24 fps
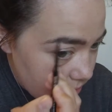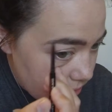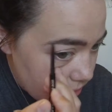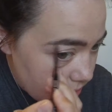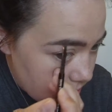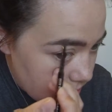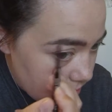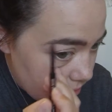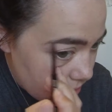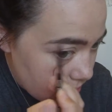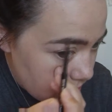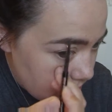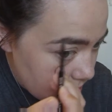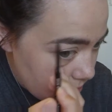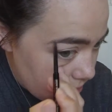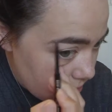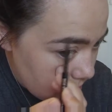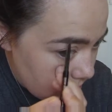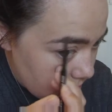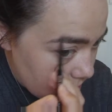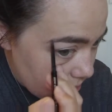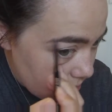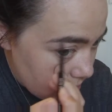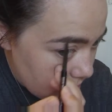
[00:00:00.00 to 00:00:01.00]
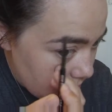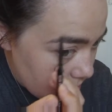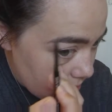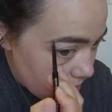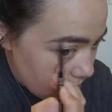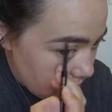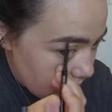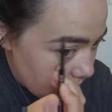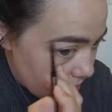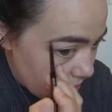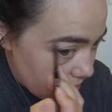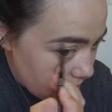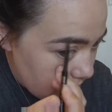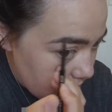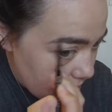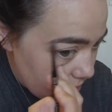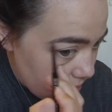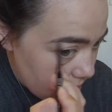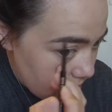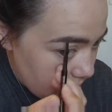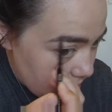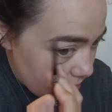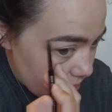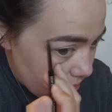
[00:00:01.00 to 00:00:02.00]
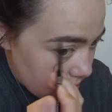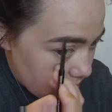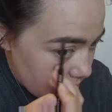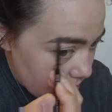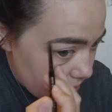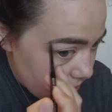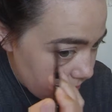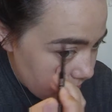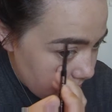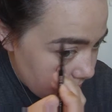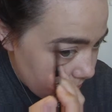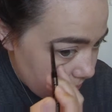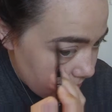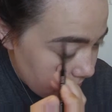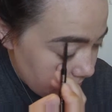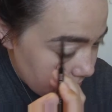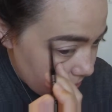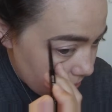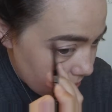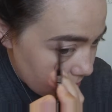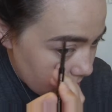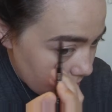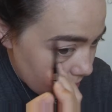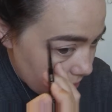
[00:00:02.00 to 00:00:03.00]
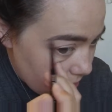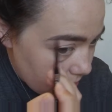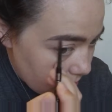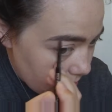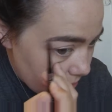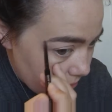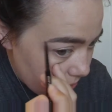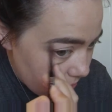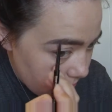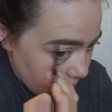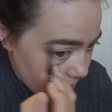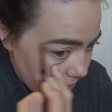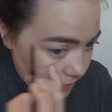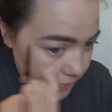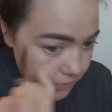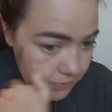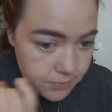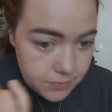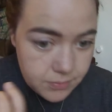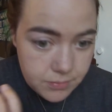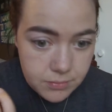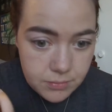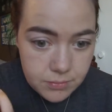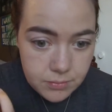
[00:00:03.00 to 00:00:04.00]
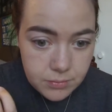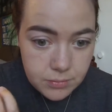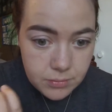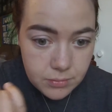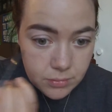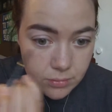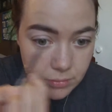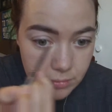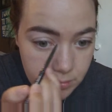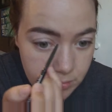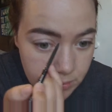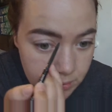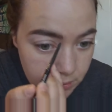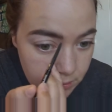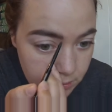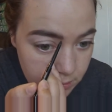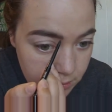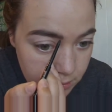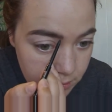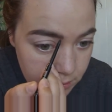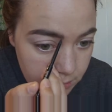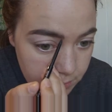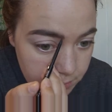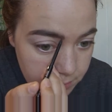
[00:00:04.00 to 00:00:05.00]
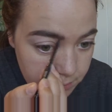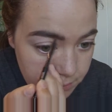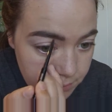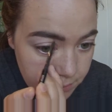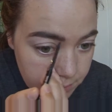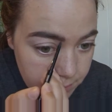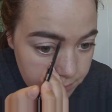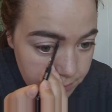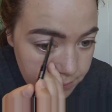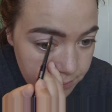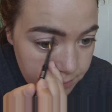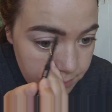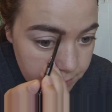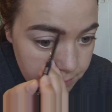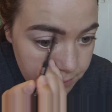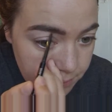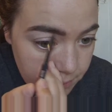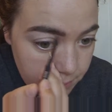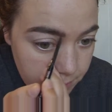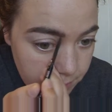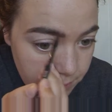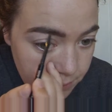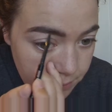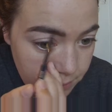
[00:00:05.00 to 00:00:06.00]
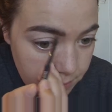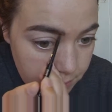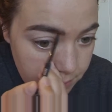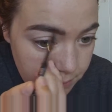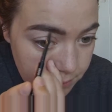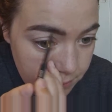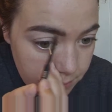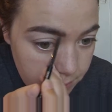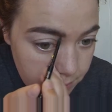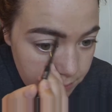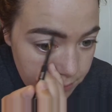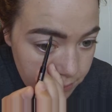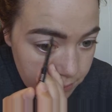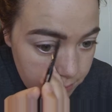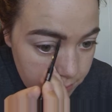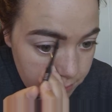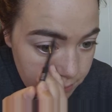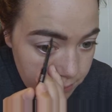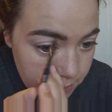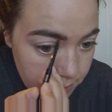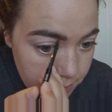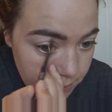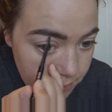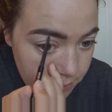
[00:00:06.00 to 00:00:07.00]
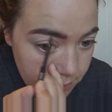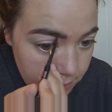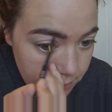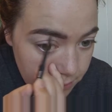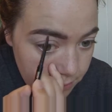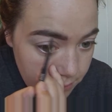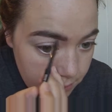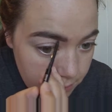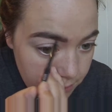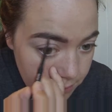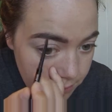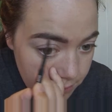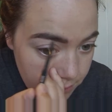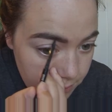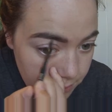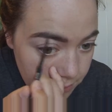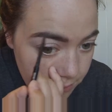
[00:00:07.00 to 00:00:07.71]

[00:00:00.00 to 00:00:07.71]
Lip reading: No one is speaking in this clip.